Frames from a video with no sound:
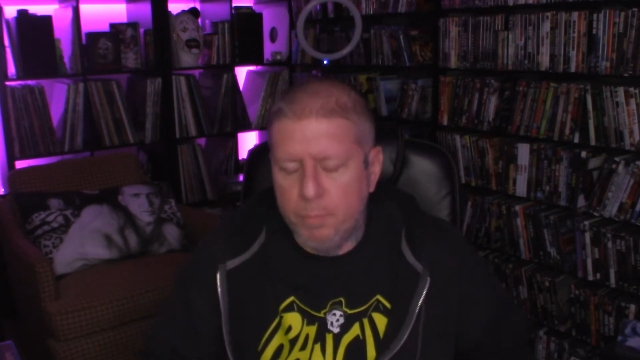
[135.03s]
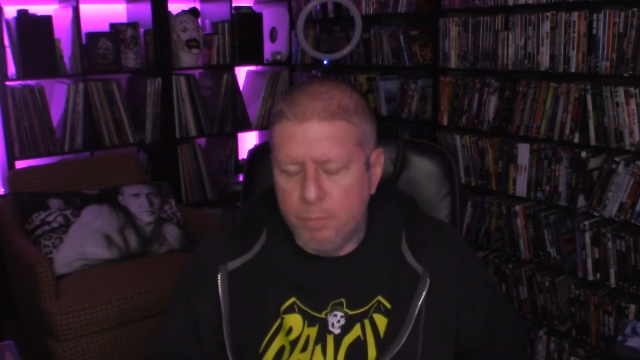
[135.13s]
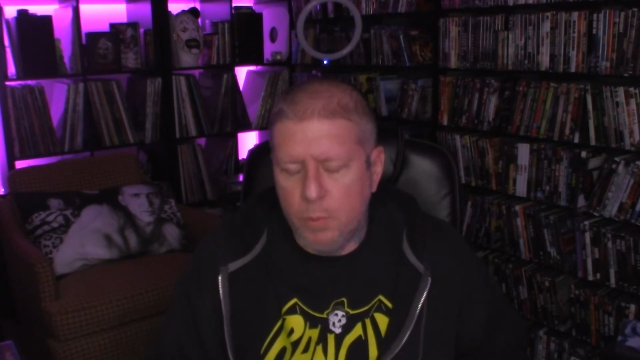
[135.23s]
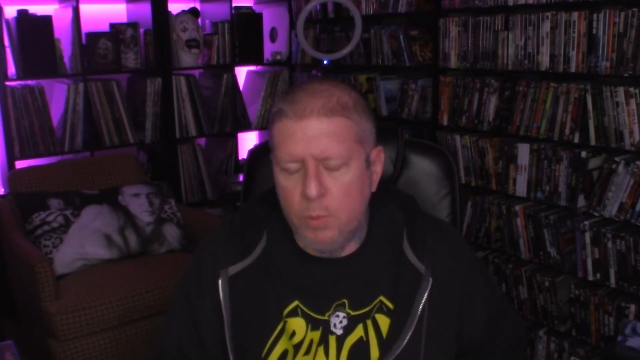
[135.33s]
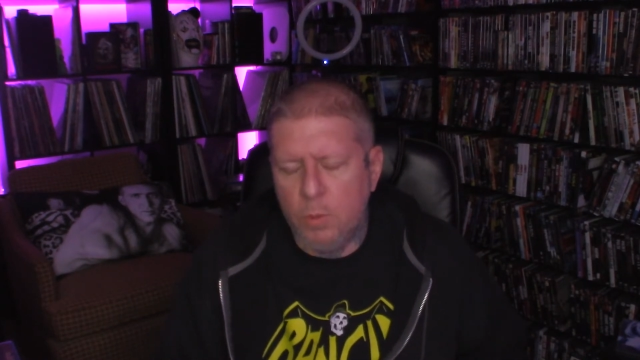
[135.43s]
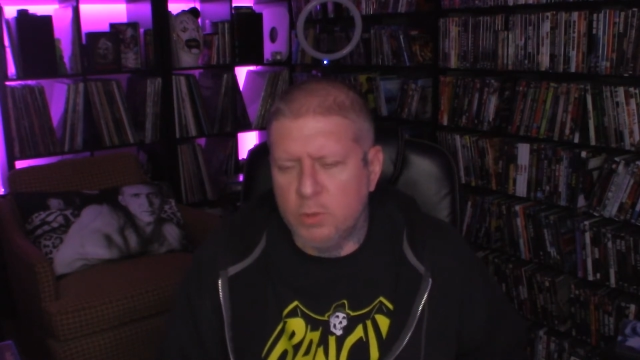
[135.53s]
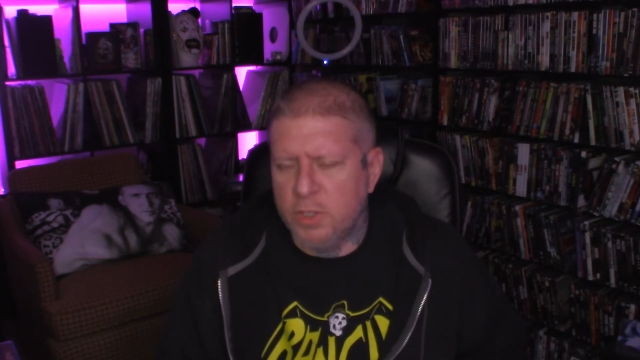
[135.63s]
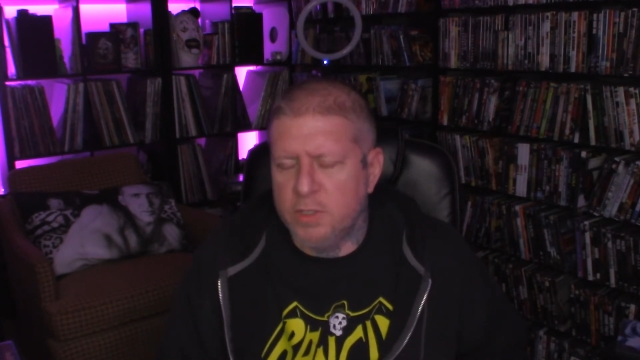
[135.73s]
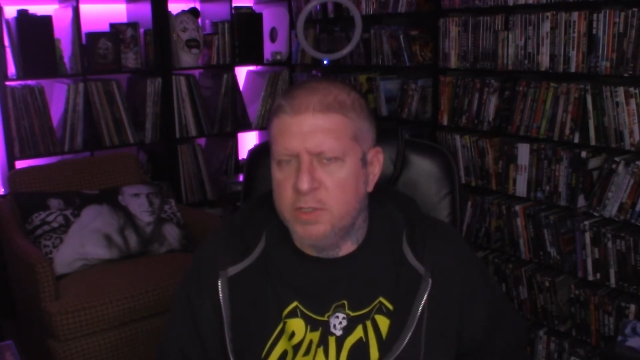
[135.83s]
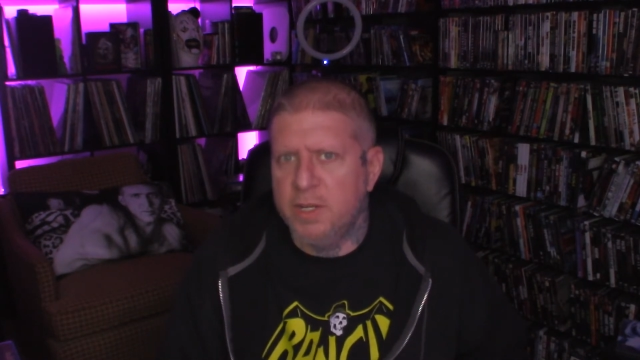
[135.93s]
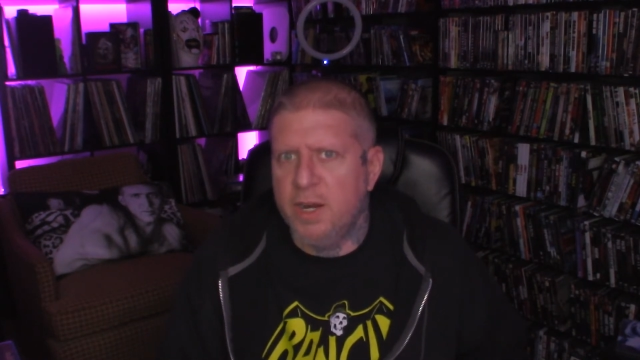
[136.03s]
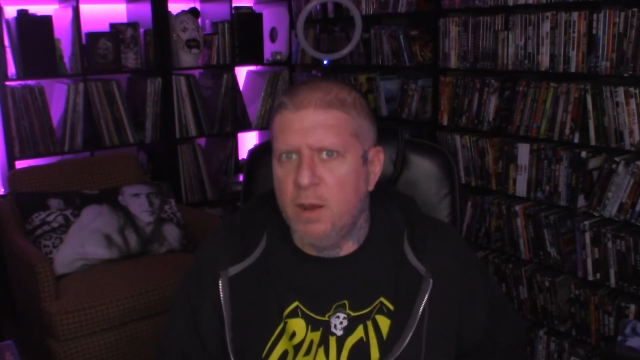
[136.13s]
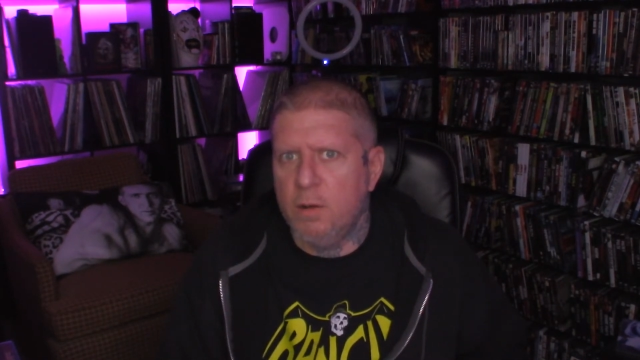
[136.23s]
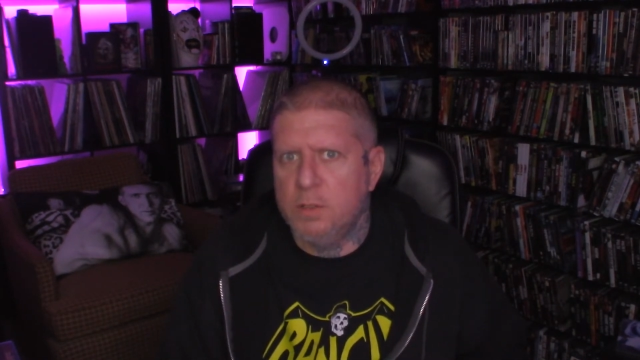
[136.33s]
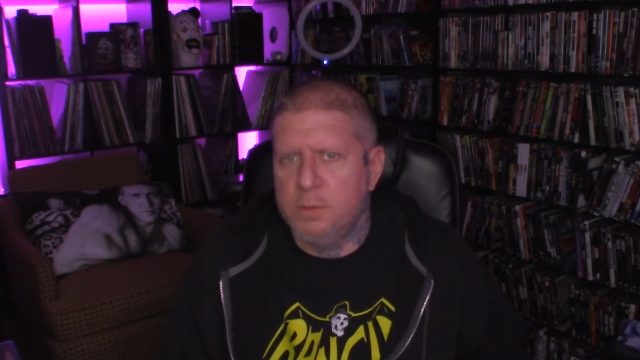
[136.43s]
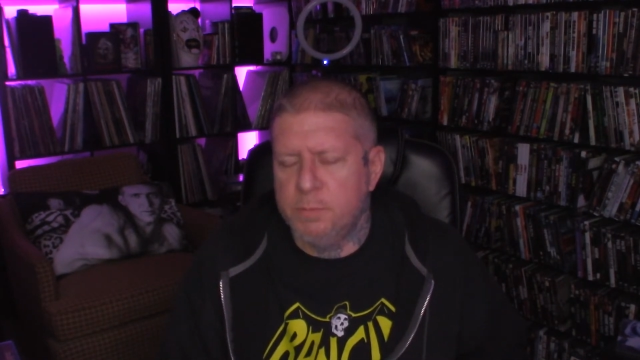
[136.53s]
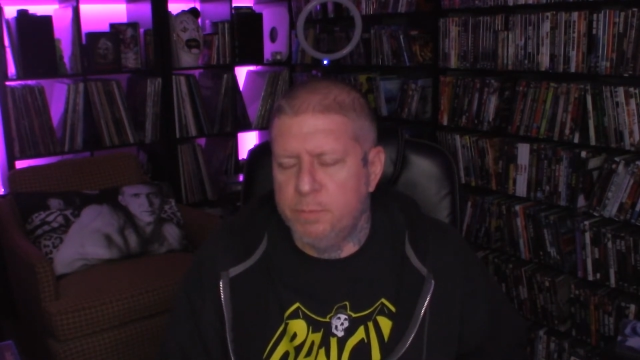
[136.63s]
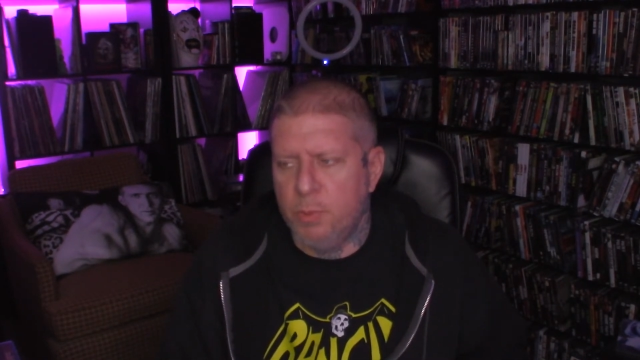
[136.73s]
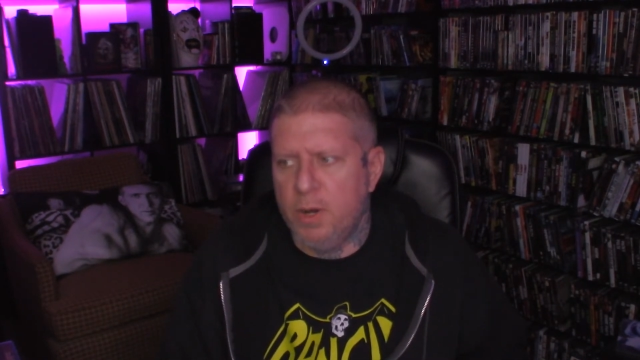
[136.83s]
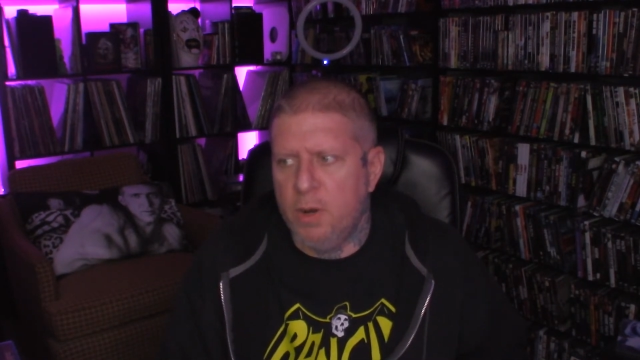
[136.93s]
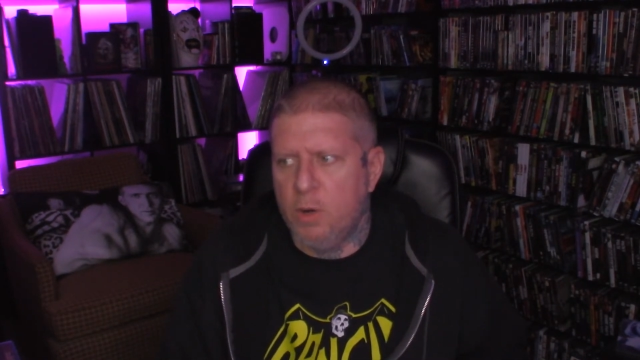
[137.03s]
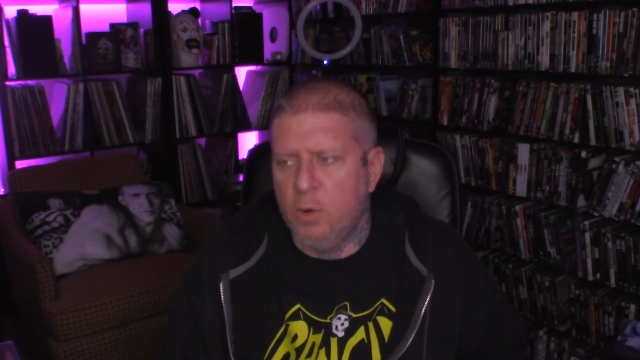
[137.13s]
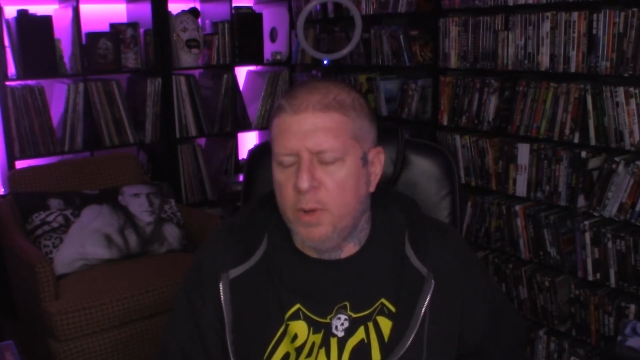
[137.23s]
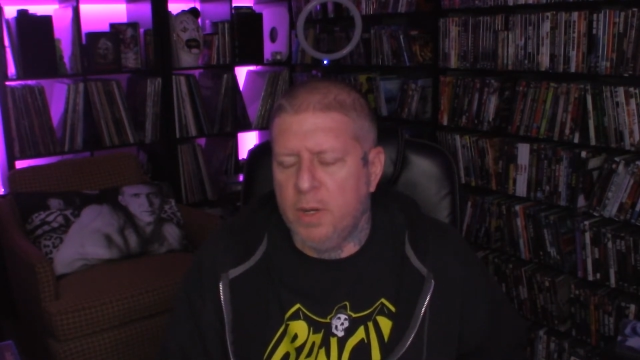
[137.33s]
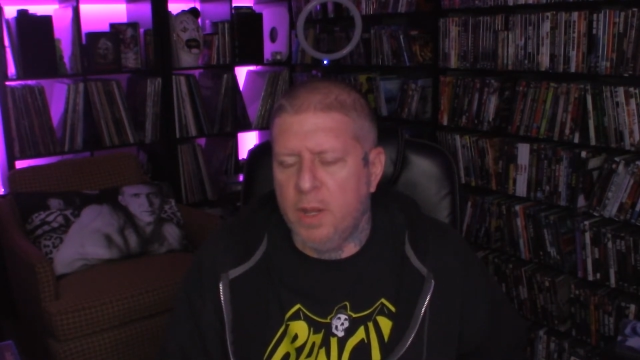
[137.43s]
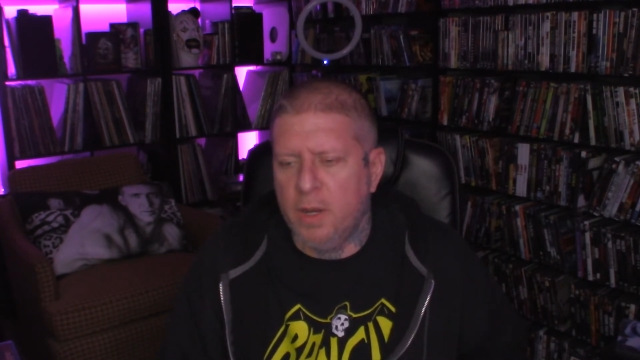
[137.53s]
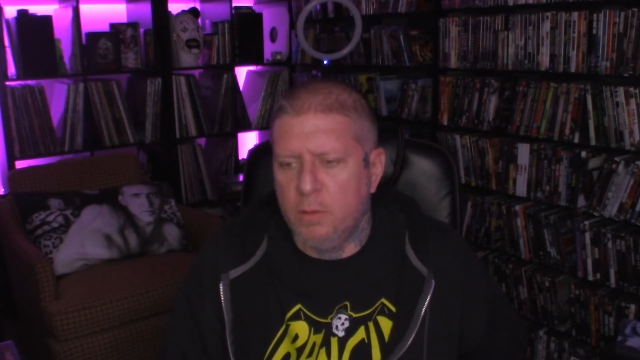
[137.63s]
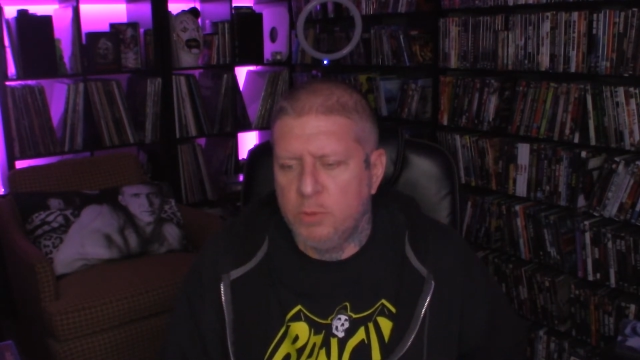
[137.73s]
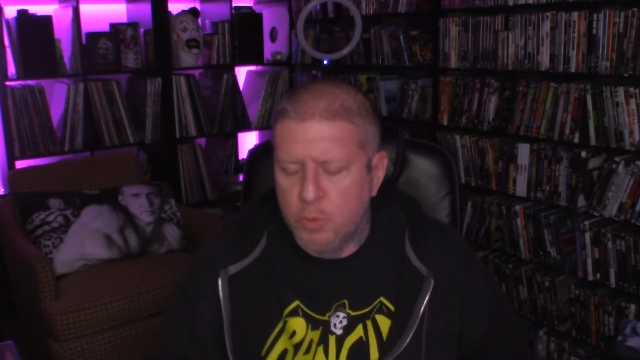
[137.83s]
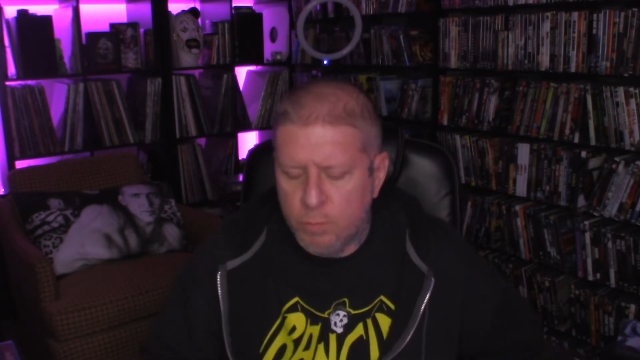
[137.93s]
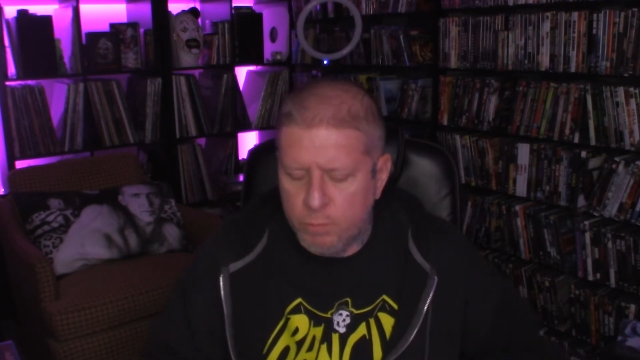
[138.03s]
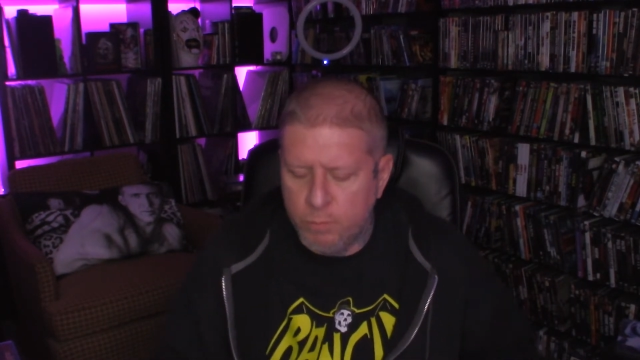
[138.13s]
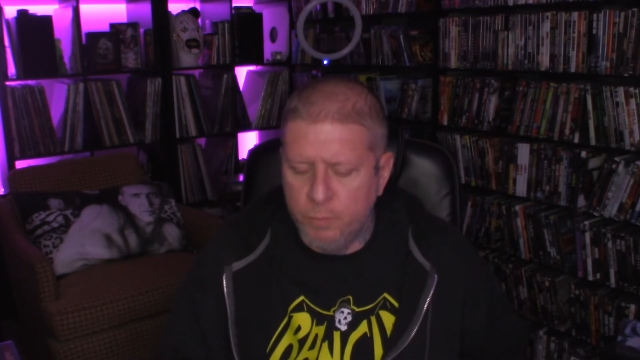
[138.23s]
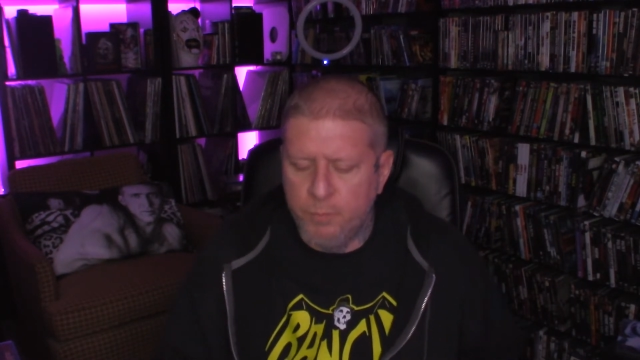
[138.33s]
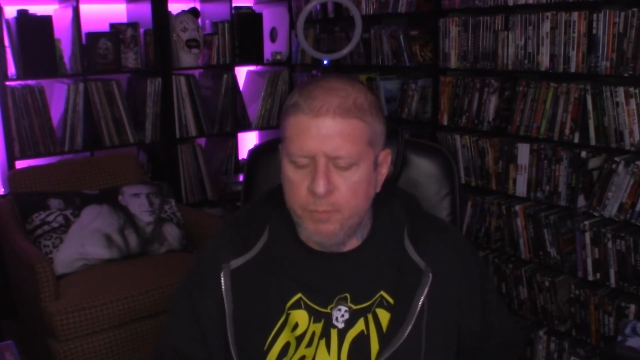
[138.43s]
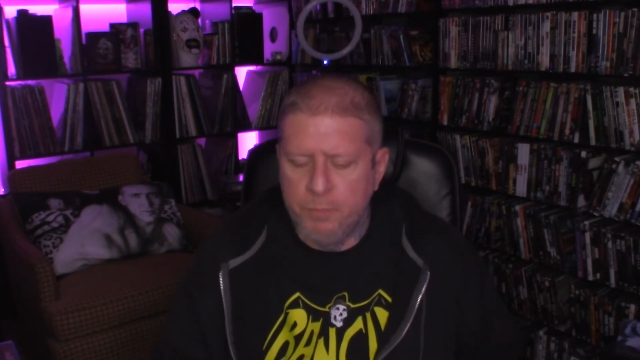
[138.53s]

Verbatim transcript: Oh, I was trying to stick it out, pull it out quick like. Boom.